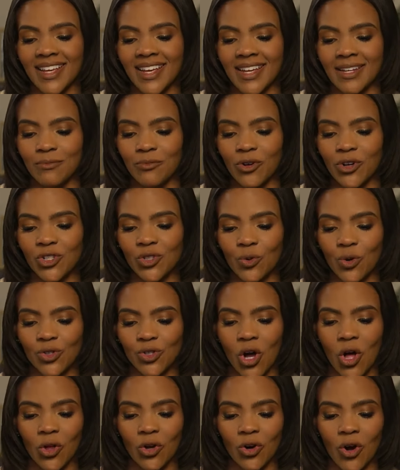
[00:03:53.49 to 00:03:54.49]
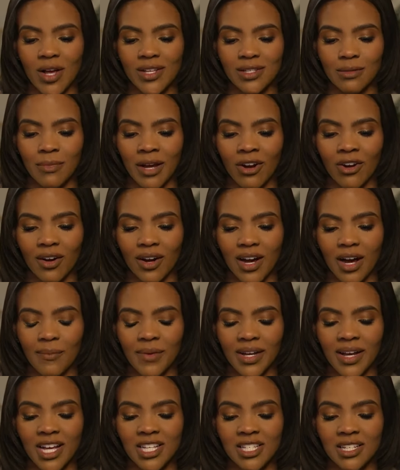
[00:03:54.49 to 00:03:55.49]
in bookstores all across America
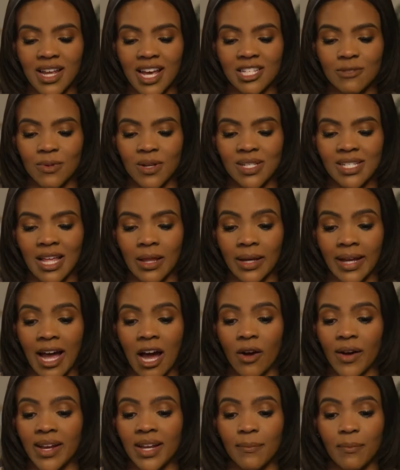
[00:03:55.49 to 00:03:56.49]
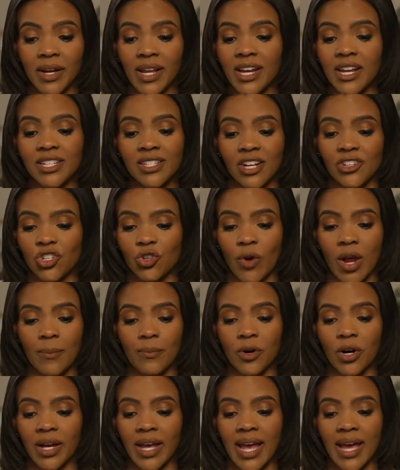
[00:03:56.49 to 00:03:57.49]
because it has been selling out. It, but it is such a great book.